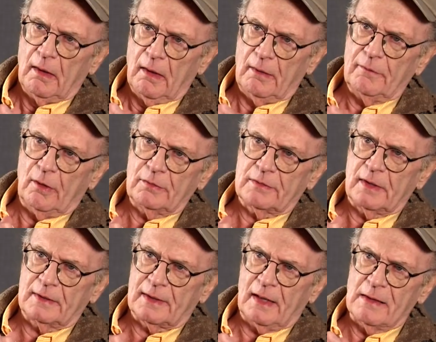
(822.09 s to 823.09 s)
and those
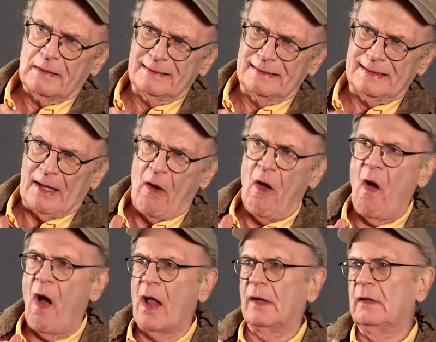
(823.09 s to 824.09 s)
things. And Uncle
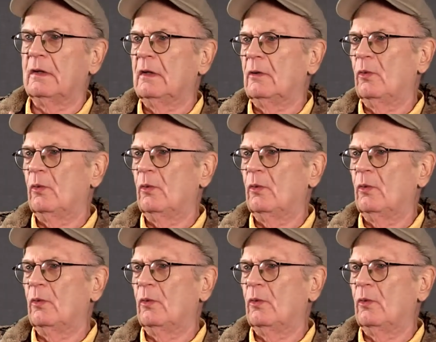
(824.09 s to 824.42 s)
Don,